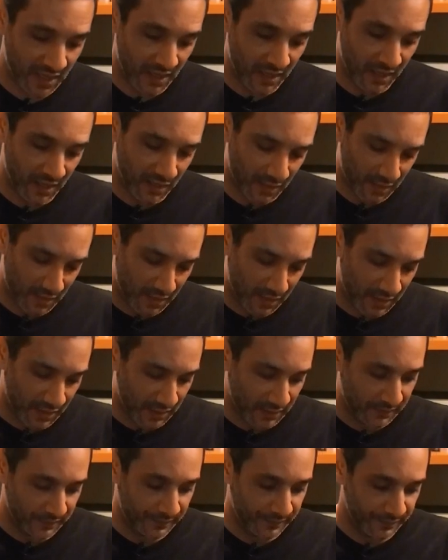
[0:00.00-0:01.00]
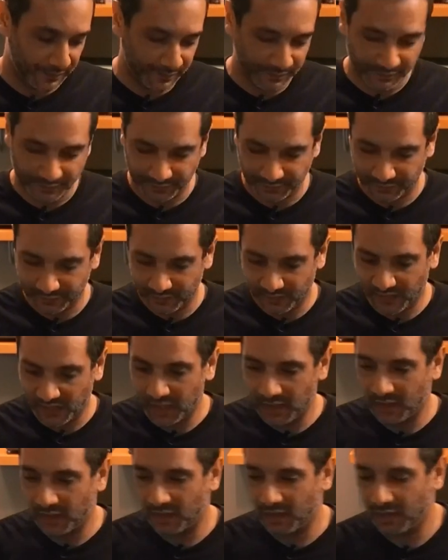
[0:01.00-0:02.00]

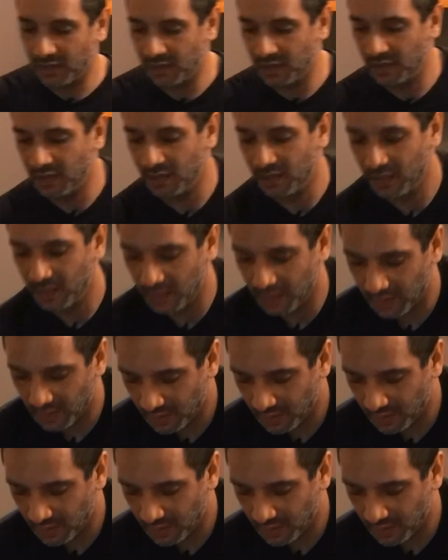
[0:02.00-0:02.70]
No one is speaking in this clip.